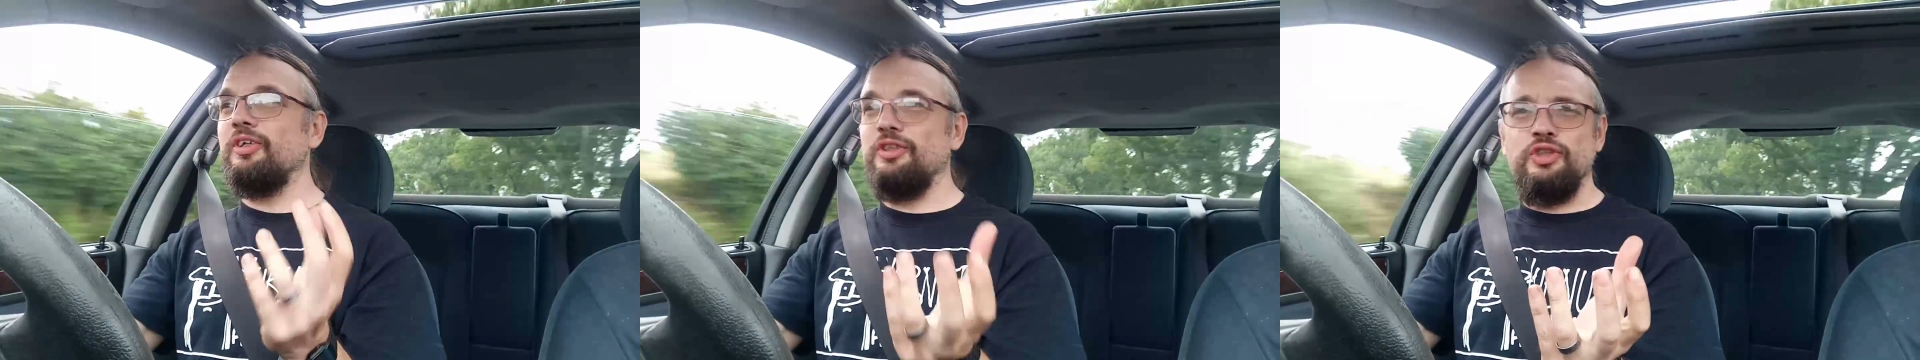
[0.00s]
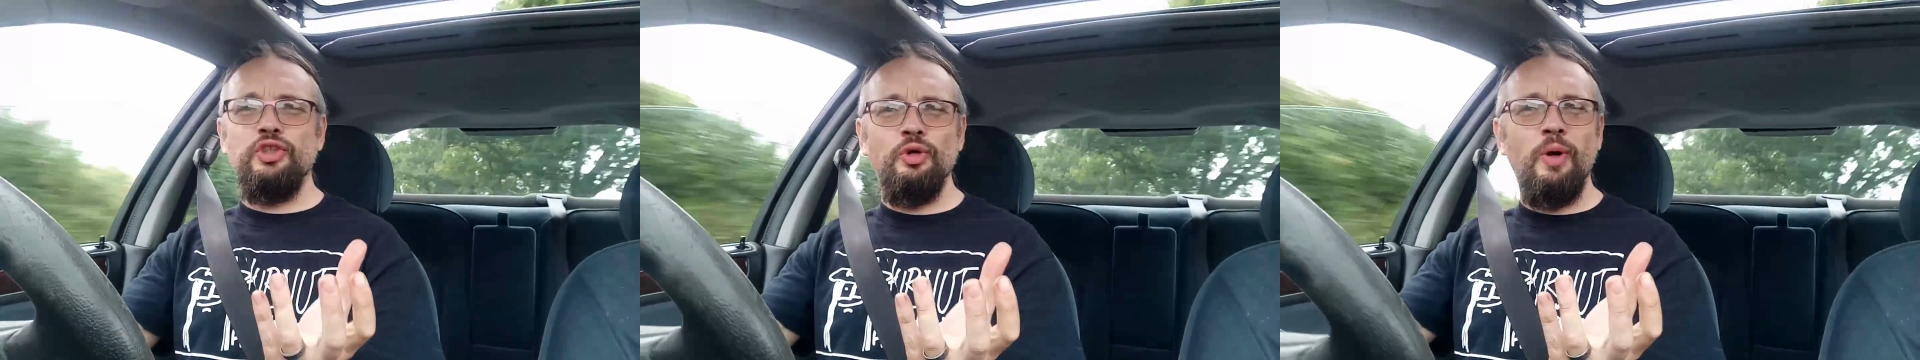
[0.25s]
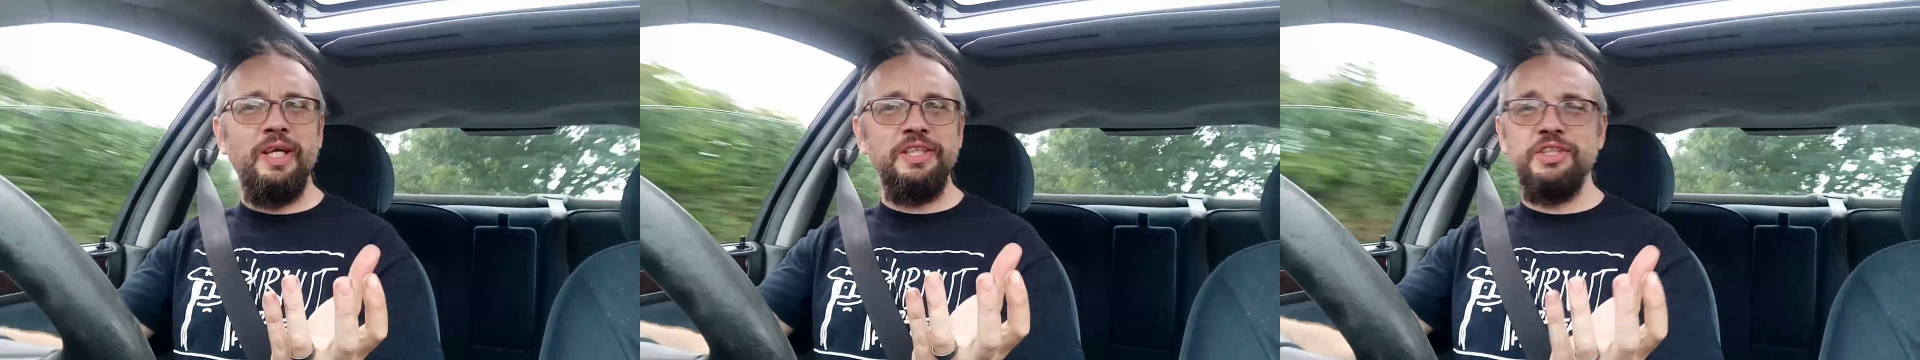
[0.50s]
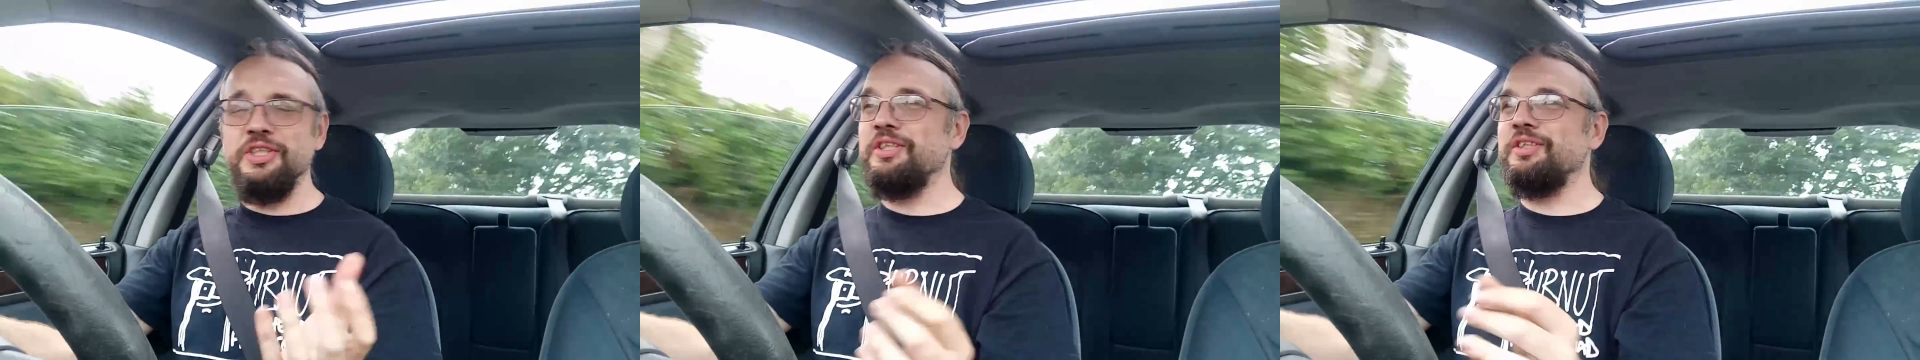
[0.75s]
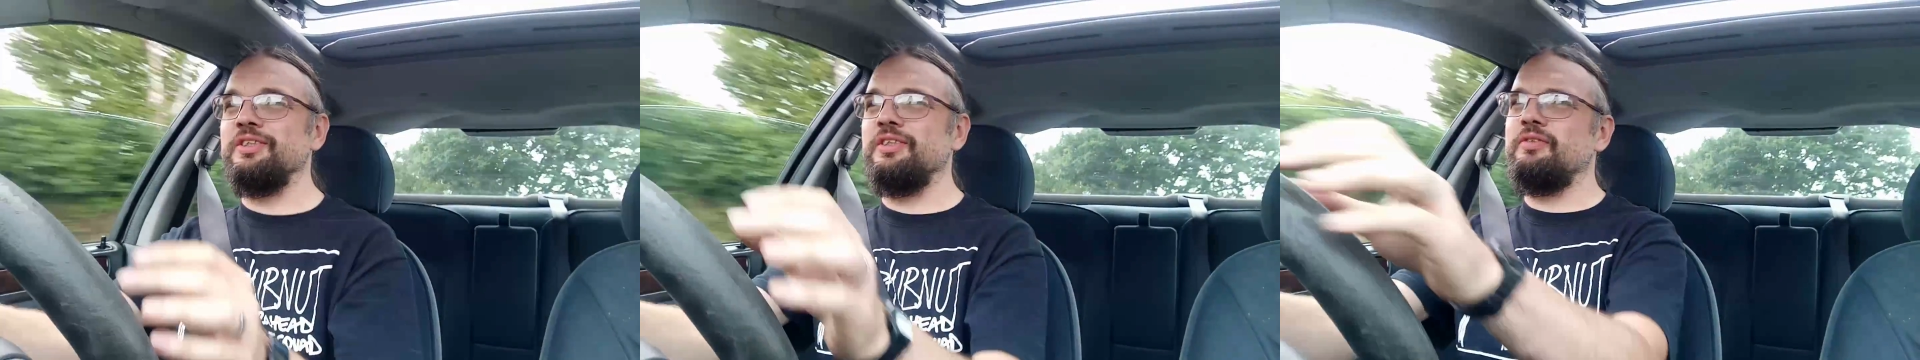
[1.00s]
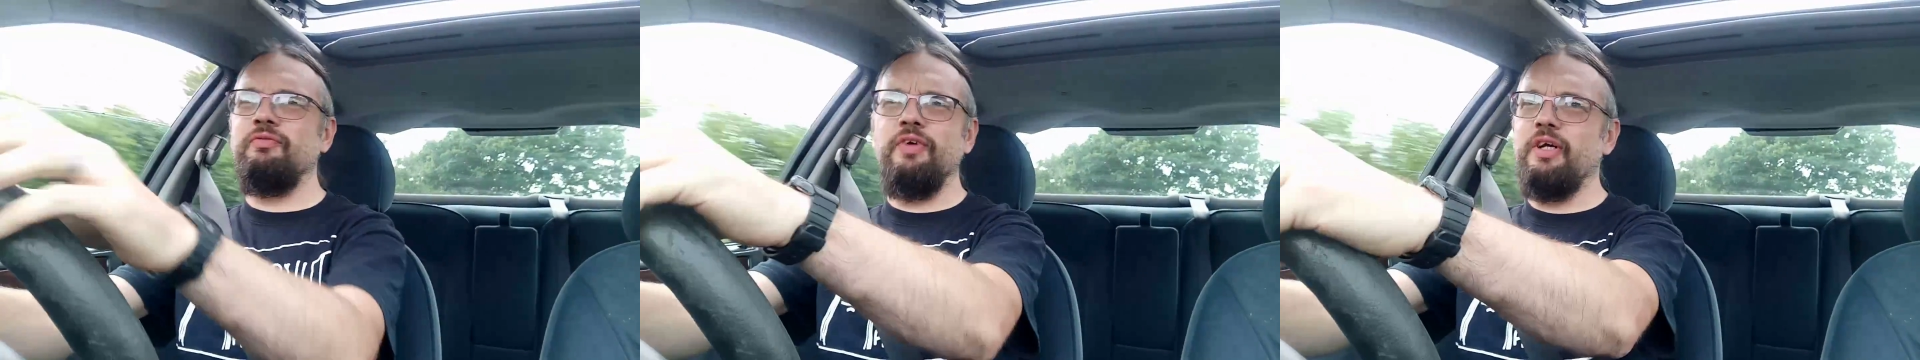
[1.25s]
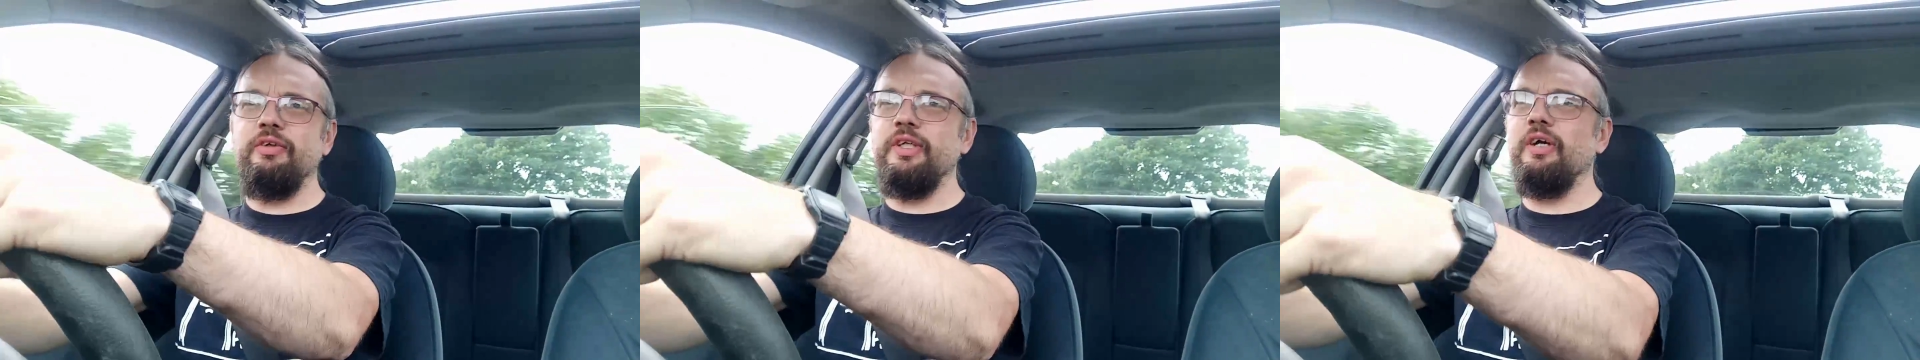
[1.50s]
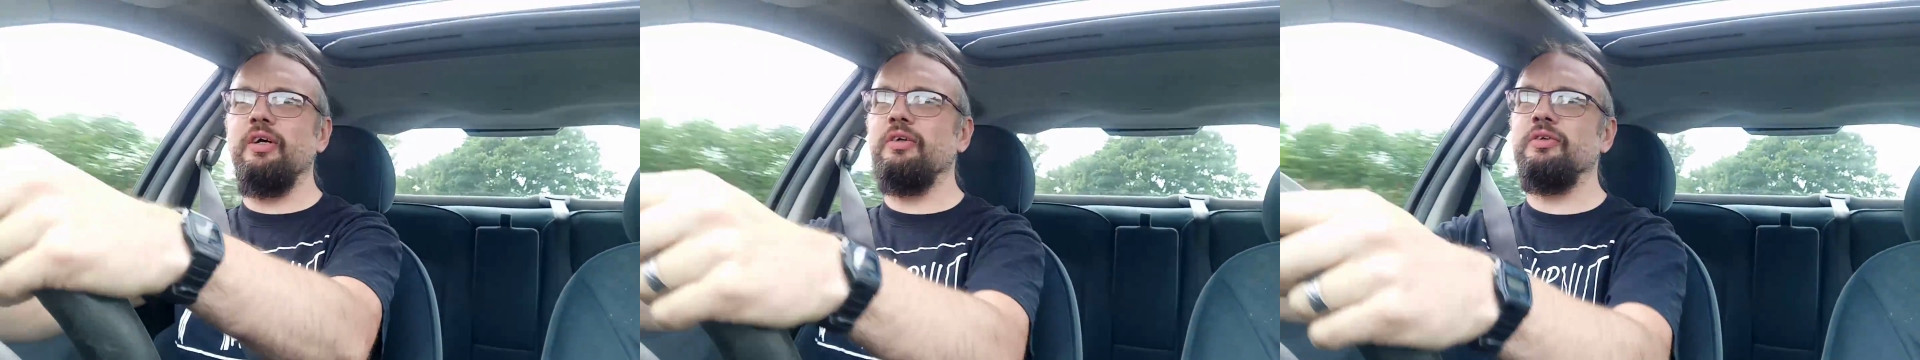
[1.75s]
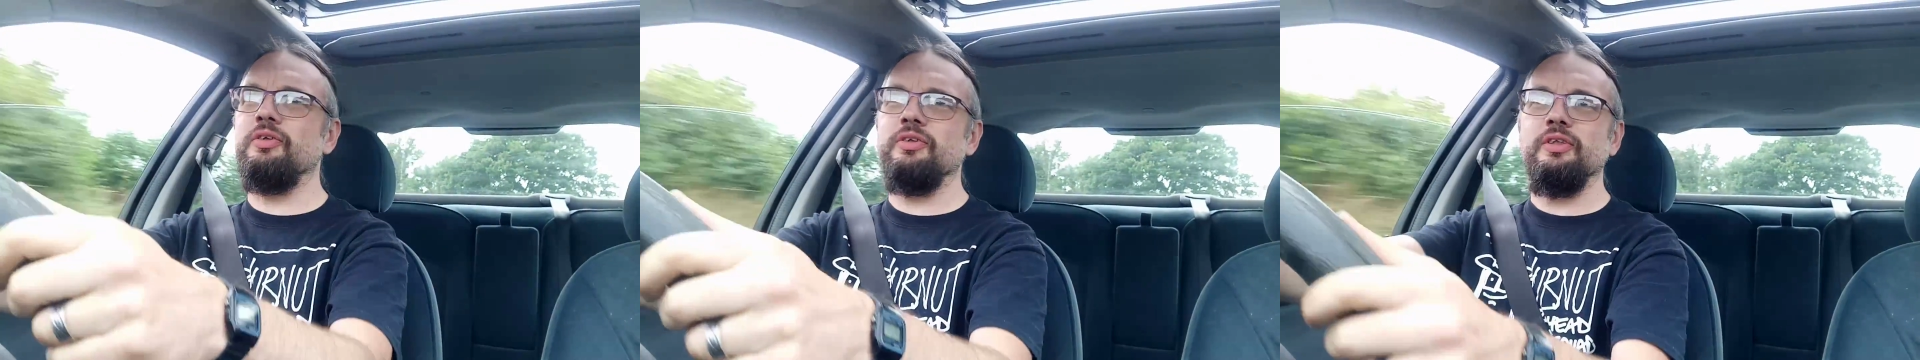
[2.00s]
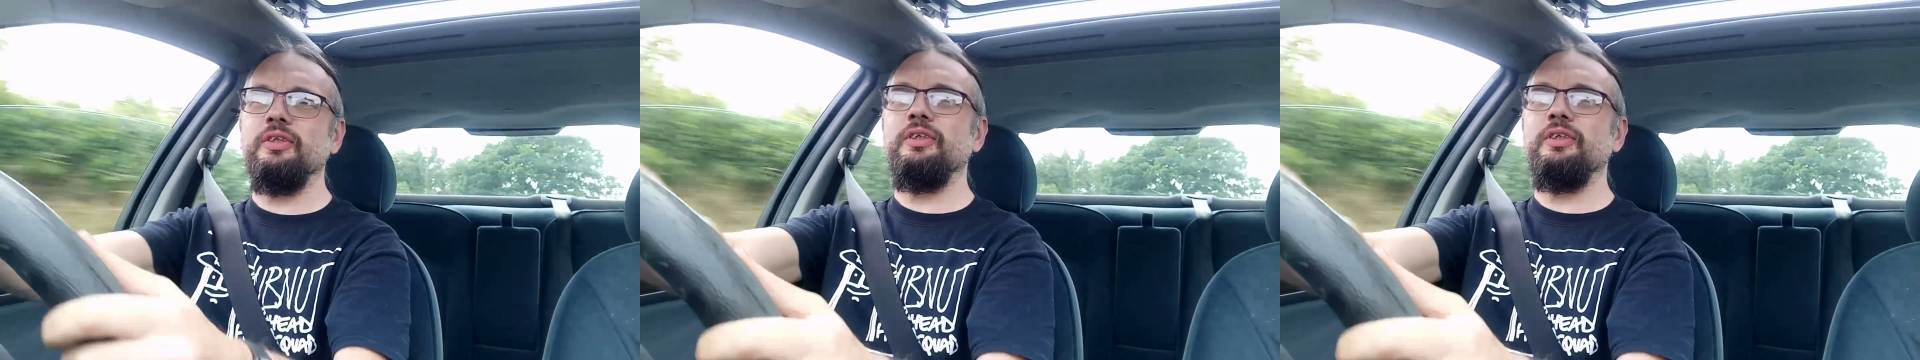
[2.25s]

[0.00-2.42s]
like two engines. It's very odd.